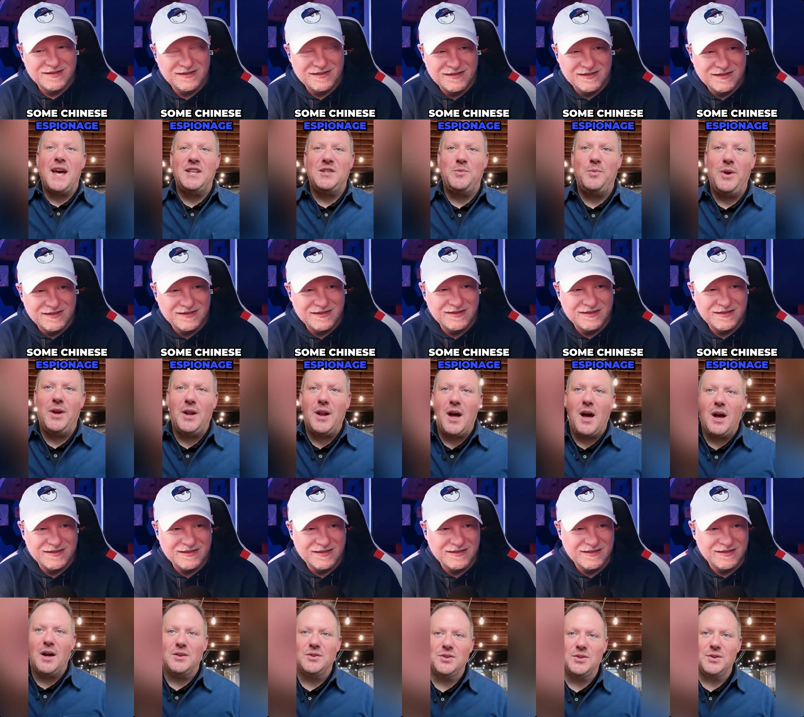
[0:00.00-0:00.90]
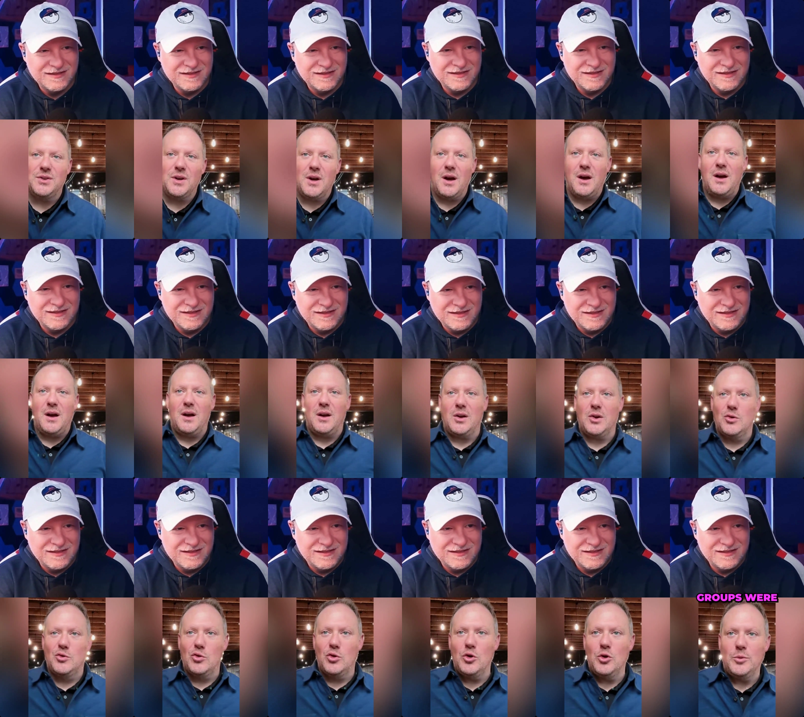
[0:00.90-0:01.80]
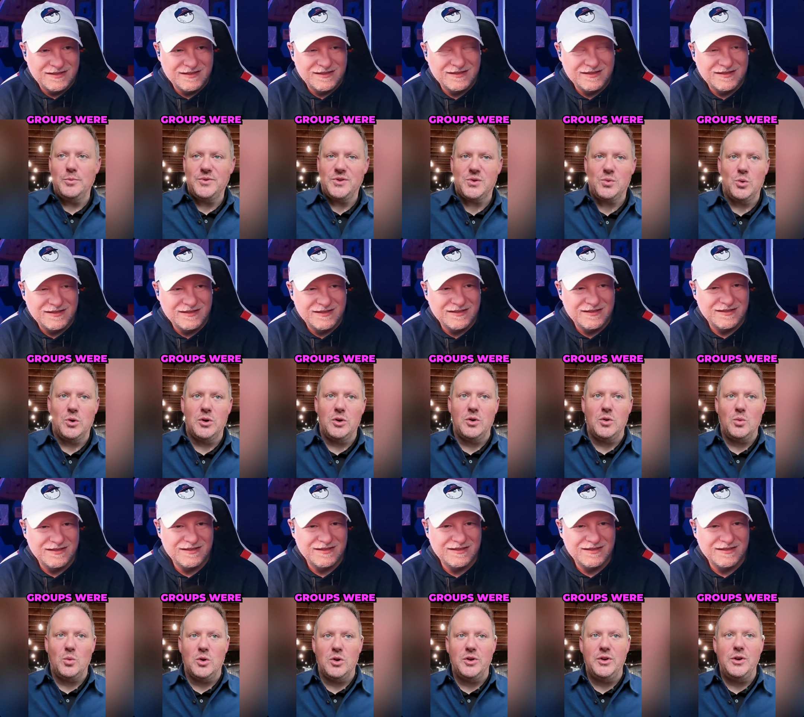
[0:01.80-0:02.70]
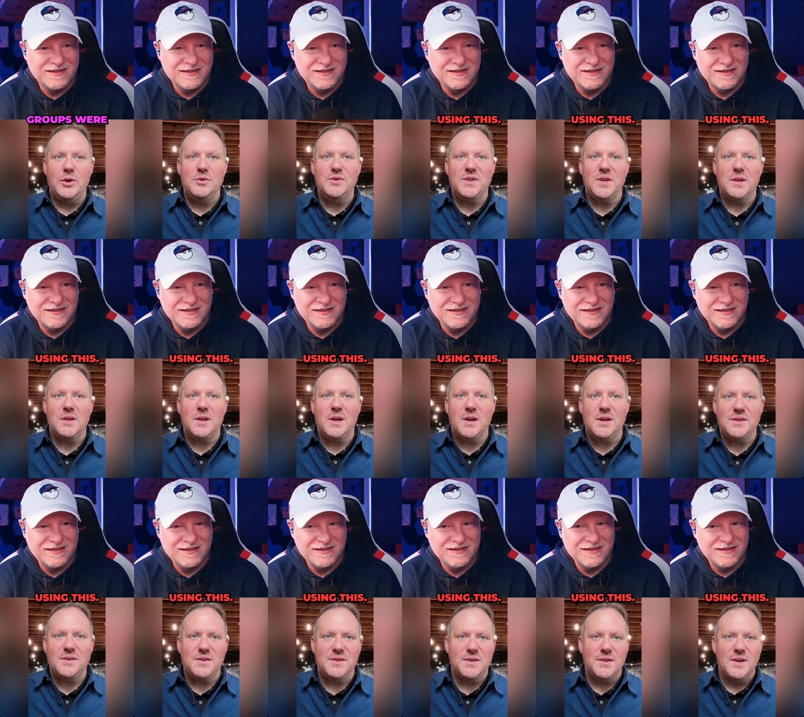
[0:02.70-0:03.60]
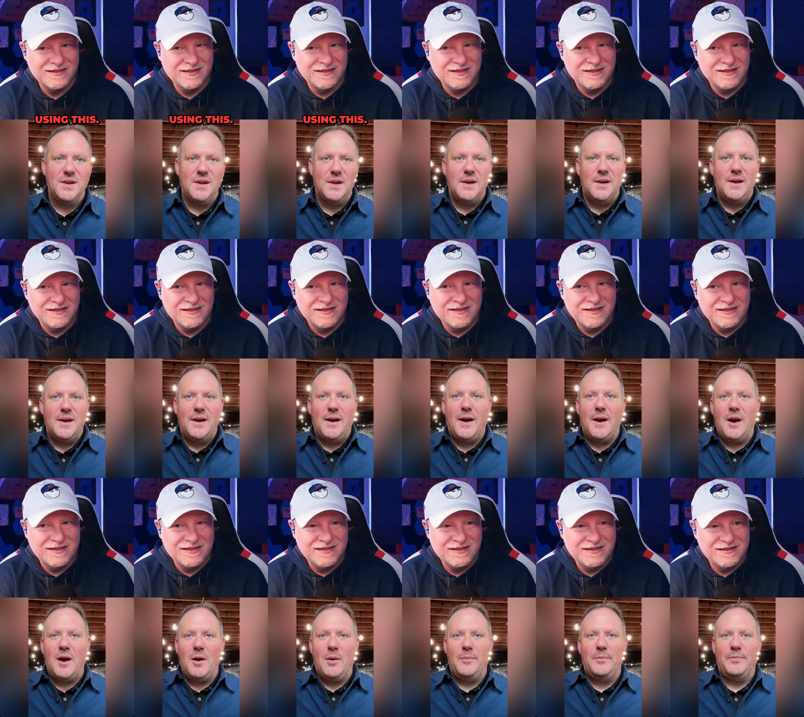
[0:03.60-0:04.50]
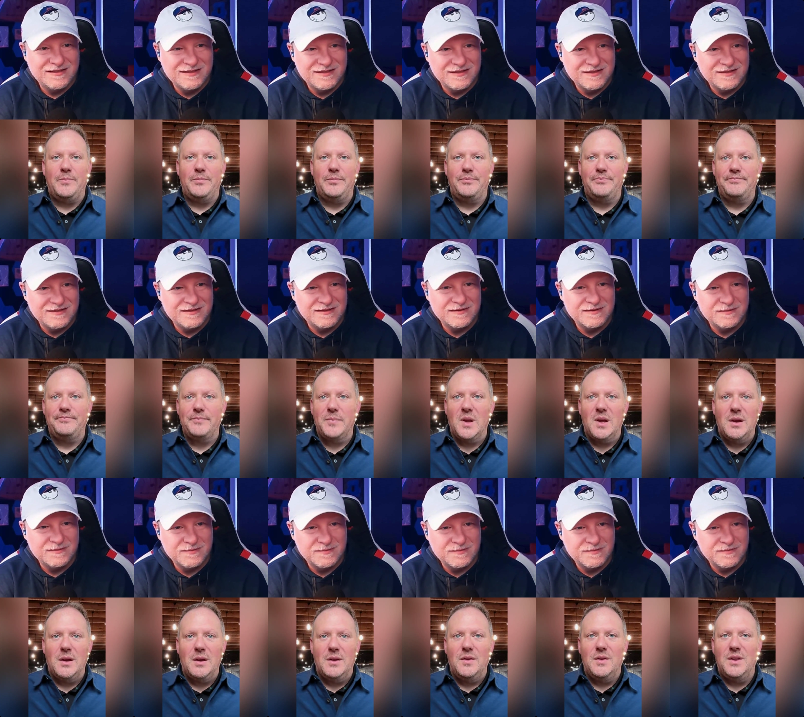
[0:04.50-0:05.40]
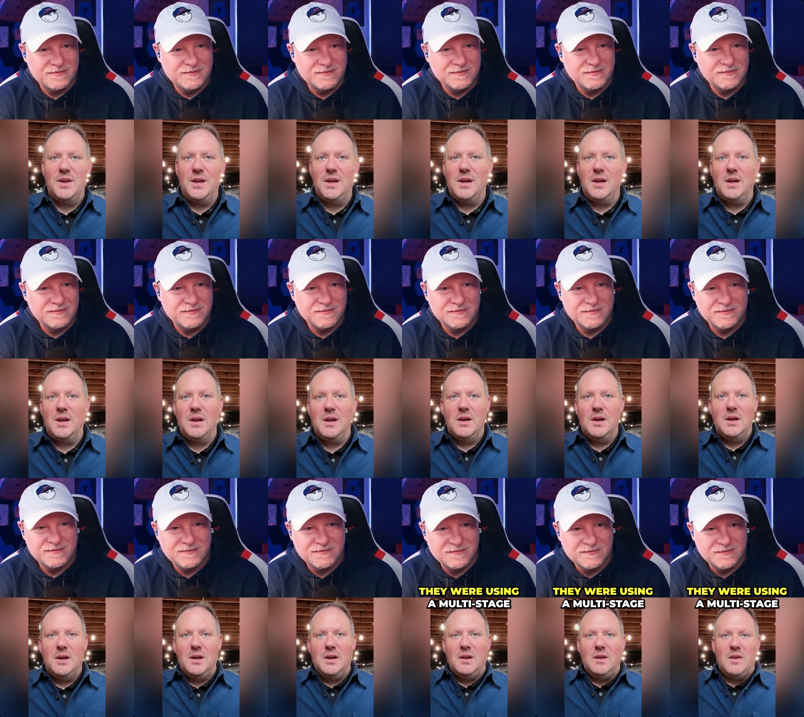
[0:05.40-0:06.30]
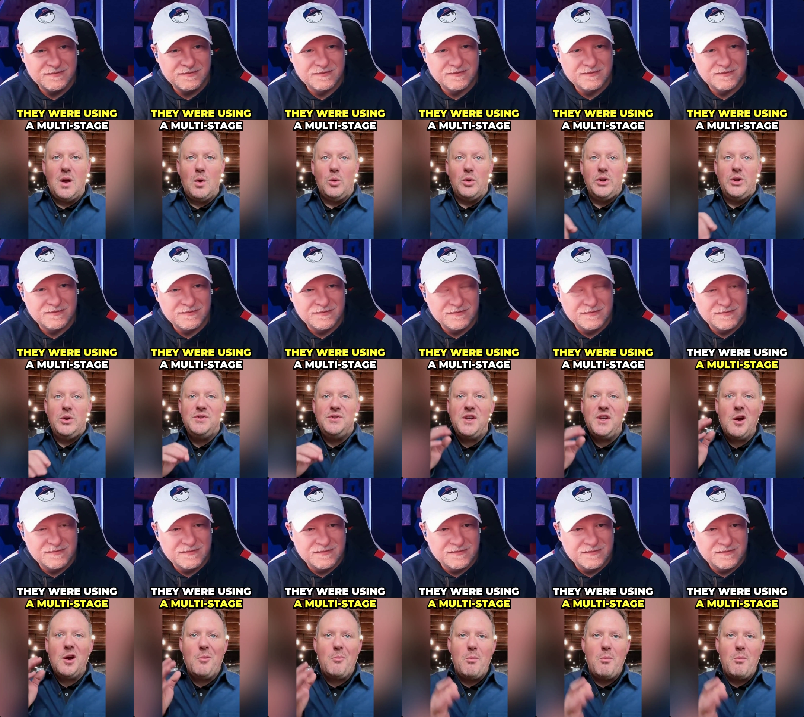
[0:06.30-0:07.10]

Speaker 1: espionage uh, groups were were using this. Um, the they were using a